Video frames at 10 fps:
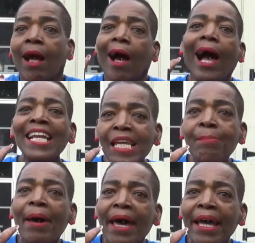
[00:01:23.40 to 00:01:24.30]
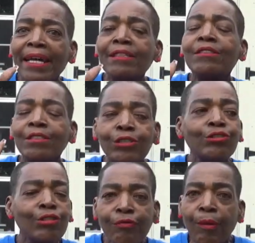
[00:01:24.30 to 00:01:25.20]
I get mine
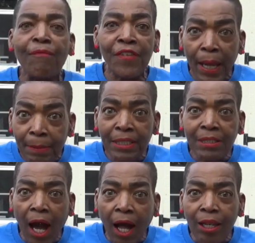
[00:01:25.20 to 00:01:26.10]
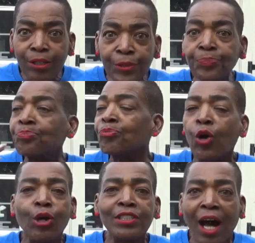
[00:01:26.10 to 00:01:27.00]
usually from Family Dollar
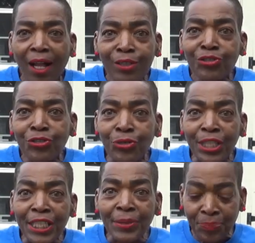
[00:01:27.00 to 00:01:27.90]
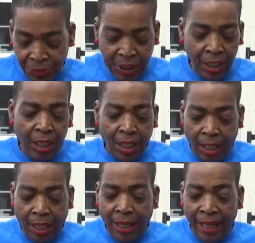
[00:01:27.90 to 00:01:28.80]
or Dollar Tree
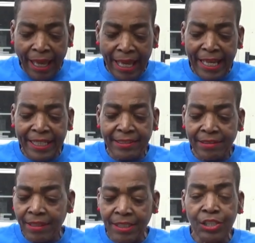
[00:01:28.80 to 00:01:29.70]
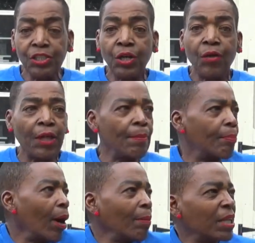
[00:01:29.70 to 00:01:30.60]
and you know they
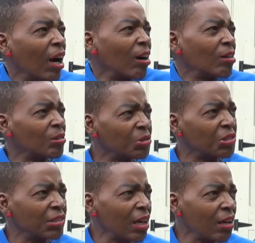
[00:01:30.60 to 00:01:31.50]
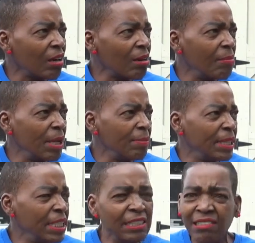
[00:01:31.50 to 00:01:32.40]
probably cost uh,
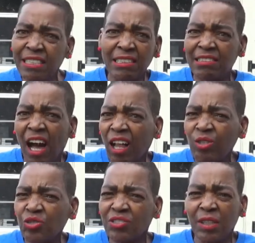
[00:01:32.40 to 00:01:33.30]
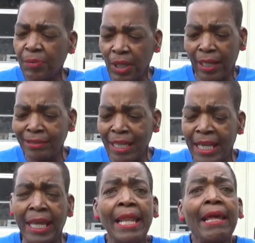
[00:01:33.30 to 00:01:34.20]
maybe six dollars or something like that
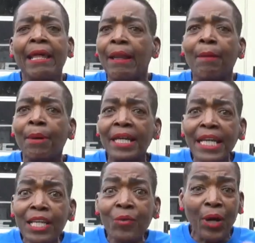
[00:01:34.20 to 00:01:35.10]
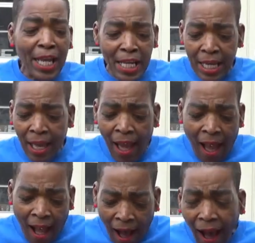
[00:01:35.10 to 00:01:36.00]
but anyway
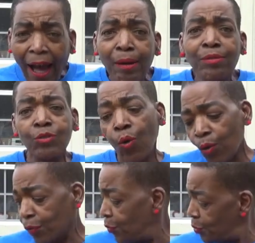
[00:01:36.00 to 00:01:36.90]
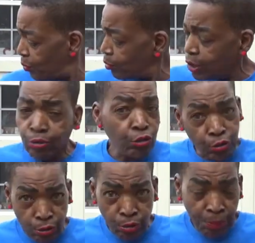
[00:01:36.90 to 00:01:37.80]
i was going through
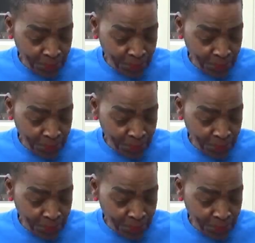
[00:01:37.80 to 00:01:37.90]
youtube